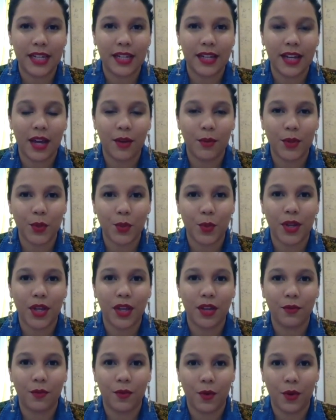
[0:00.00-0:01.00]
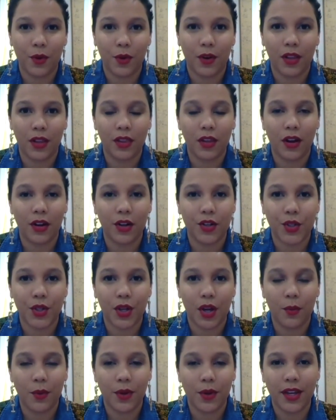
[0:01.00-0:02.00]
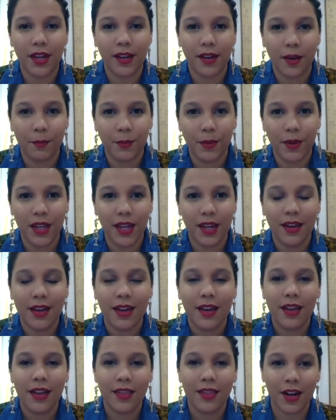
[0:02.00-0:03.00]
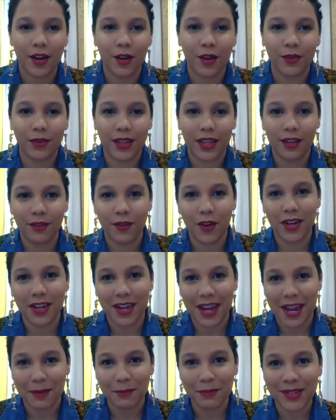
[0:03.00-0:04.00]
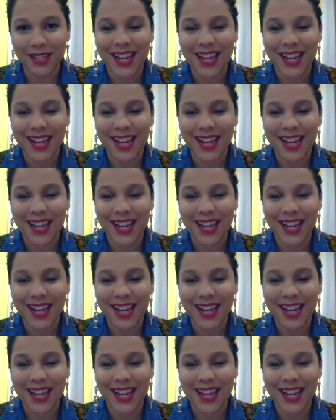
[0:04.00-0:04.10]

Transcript: I was working for a large co-working company that I'll leave unnamed.